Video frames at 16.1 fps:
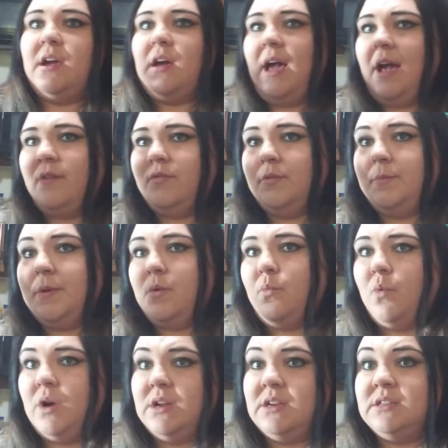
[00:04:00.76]
half would be
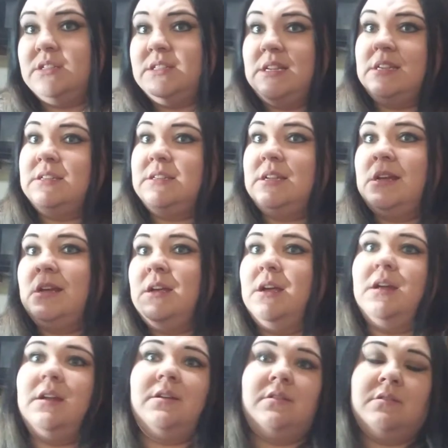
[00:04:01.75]
one cent,
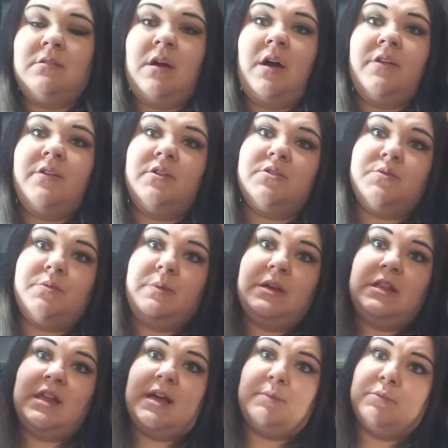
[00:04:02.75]
and others would
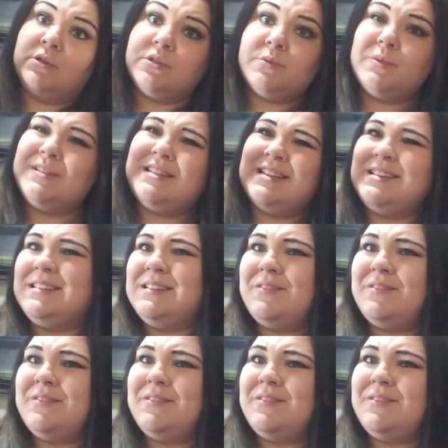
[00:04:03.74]
be like multiple cents.